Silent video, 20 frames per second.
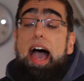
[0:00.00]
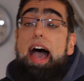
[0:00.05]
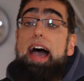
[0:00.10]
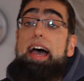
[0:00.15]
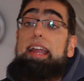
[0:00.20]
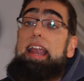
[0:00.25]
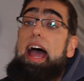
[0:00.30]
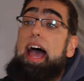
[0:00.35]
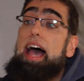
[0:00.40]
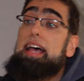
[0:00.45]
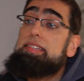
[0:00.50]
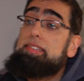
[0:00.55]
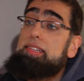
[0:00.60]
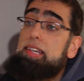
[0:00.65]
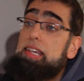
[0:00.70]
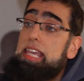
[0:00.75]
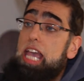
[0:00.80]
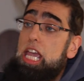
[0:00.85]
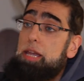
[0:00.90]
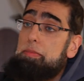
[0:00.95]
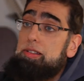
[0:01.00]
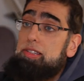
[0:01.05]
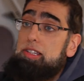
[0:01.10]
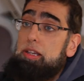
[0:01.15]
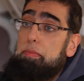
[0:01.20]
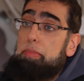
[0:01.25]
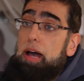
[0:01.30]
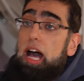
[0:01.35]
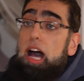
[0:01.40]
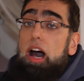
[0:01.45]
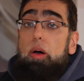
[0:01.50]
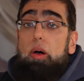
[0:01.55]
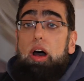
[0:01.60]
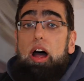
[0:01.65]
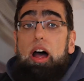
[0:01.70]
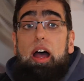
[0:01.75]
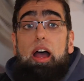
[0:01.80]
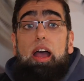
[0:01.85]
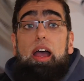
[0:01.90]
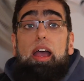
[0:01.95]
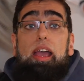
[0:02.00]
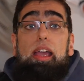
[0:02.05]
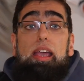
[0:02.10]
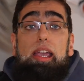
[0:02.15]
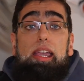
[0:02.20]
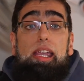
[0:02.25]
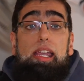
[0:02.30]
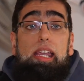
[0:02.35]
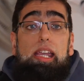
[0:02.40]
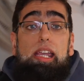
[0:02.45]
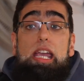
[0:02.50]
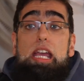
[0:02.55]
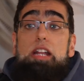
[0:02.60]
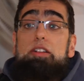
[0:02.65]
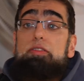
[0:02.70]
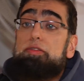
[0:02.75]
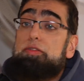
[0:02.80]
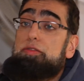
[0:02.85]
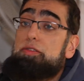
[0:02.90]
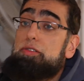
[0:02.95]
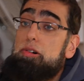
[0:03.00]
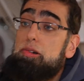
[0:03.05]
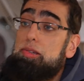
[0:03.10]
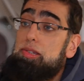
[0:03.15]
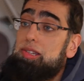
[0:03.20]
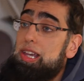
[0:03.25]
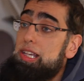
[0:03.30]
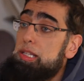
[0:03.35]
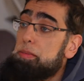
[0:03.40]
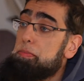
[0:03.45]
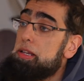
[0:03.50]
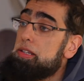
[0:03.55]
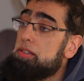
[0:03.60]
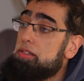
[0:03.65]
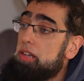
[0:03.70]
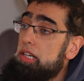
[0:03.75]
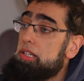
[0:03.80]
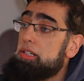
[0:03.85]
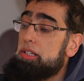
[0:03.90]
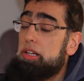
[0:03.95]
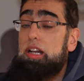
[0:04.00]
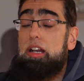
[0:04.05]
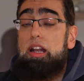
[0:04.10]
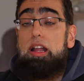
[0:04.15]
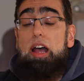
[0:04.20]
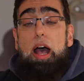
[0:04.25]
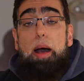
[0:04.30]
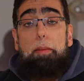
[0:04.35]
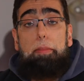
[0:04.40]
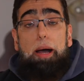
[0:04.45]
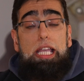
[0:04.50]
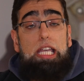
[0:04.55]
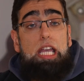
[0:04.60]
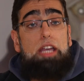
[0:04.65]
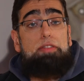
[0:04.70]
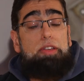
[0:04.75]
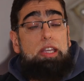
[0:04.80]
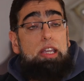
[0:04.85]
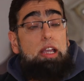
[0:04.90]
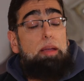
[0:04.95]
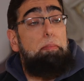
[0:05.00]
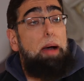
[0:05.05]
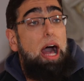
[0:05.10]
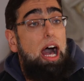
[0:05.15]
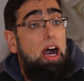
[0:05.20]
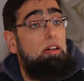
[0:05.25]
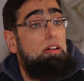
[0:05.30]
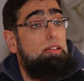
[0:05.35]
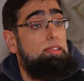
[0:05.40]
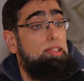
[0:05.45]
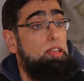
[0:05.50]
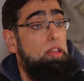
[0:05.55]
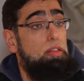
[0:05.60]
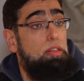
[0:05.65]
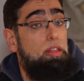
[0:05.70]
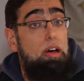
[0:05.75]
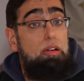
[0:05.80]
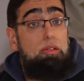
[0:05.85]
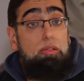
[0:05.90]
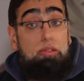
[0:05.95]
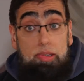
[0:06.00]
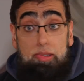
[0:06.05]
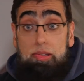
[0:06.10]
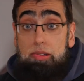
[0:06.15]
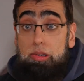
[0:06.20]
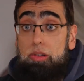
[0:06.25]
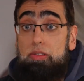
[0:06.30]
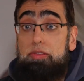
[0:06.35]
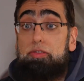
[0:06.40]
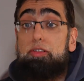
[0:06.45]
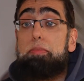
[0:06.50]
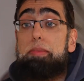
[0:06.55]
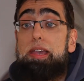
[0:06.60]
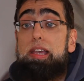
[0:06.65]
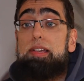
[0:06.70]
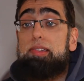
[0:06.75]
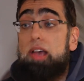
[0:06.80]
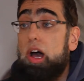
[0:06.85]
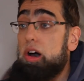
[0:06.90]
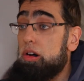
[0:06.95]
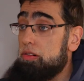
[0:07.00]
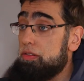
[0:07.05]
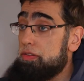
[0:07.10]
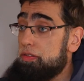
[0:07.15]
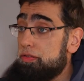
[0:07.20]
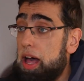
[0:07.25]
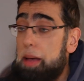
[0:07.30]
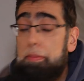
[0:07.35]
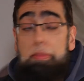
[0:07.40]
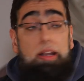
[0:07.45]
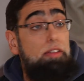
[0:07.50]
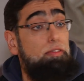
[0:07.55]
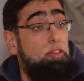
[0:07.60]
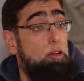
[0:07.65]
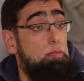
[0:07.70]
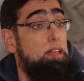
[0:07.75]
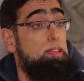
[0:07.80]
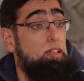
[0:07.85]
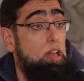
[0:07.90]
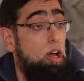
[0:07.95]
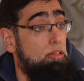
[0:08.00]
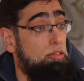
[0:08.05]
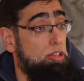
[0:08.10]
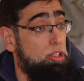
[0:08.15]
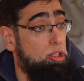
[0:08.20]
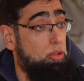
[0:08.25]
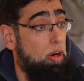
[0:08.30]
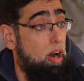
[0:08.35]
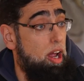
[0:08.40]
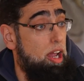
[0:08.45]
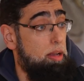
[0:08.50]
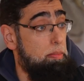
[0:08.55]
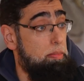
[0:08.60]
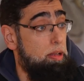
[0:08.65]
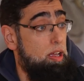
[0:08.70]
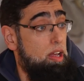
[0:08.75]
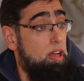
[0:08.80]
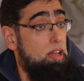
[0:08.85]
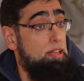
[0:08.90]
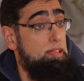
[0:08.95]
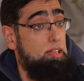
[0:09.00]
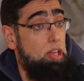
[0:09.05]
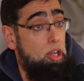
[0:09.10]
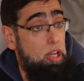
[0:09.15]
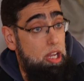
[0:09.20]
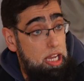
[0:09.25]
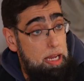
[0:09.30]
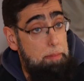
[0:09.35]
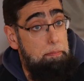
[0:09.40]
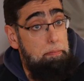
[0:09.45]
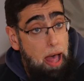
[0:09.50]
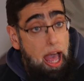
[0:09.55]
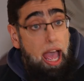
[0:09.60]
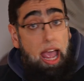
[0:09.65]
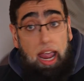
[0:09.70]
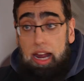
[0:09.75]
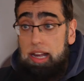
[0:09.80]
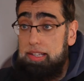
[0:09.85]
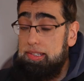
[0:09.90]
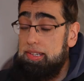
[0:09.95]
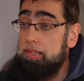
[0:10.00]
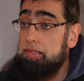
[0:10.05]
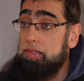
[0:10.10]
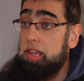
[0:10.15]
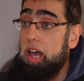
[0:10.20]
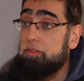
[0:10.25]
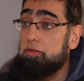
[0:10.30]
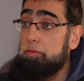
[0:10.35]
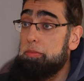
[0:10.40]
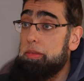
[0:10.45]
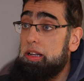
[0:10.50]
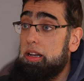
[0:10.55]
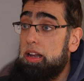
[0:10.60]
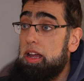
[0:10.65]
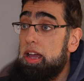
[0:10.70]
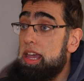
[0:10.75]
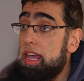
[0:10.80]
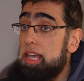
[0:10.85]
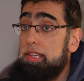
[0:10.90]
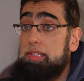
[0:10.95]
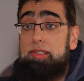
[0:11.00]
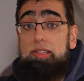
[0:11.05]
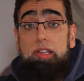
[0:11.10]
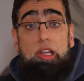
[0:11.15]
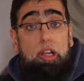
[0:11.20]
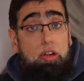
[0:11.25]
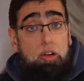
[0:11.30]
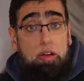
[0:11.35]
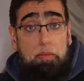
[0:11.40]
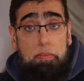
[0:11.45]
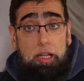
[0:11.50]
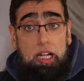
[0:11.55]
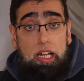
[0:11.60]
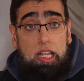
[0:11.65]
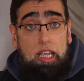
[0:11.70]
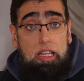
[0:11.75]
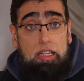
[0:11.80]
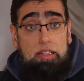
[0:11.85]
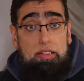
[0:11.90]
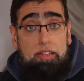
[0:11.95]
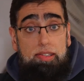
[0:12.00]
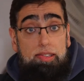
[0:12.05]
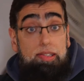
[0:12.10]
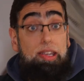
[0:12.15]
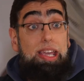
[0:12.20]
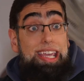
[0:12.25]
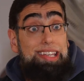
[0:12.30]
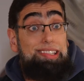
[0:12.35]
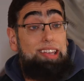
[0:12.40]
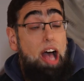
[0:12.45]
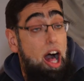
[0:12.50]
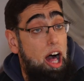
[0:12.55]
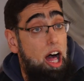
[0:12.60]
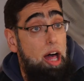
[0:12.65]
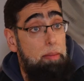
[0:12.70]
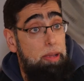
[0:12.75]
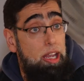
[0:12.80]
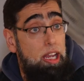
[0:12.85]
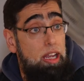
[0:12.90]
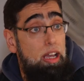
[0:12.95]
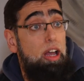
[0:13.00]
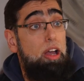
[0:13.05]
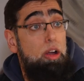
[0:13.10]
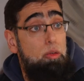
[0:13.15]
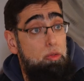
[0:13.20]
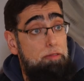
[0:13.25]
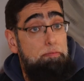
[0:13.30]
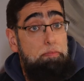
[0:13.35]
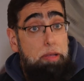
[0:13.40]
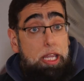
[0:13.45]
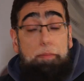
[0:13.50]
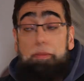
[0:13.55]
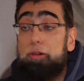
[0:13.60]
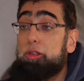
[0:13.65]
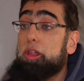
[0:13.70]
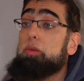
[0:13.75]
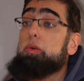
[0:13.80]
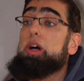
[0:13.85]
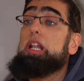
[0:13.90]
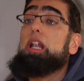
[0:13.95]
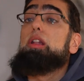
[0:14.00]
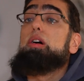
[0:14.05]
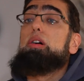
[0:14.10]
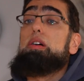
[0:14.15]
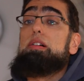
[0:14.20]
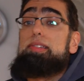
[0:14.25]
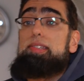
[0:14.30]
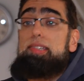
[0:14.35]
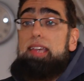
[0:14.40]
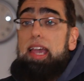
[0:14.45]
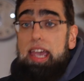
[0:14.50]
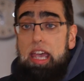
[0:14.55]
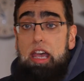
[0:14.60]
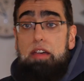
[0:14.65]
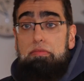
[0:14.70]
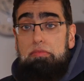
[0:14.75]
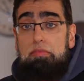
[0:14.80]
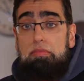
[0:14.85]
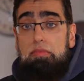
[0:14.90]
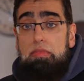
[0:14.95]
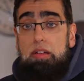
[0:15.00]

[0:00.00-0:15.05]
And as he came into power, he enforced his position by giving power to those from his own family, from his own tribe. So he packed his government, his secret police, his army with people that were loyal to him.